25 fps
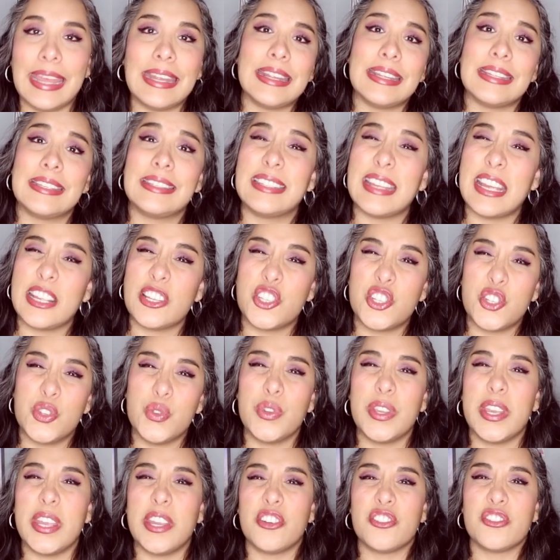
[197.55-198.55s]
It is set
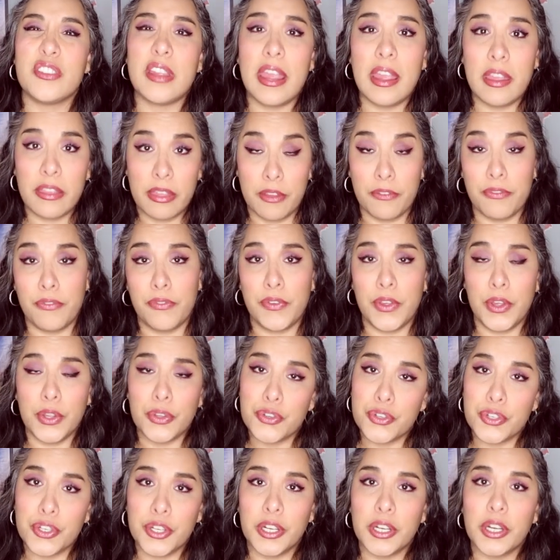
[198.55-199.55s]
2 years in the
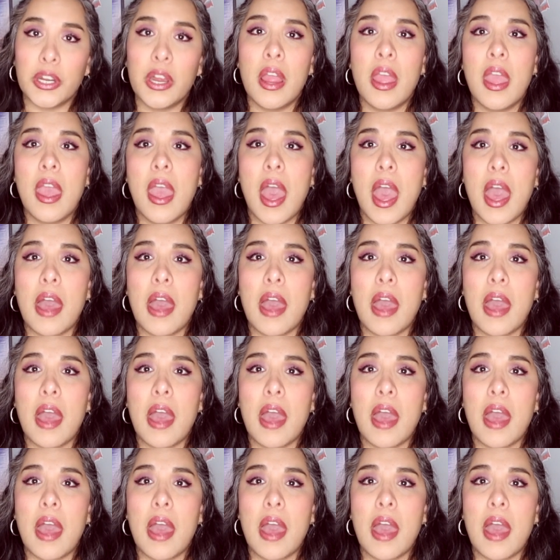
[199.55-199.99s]
future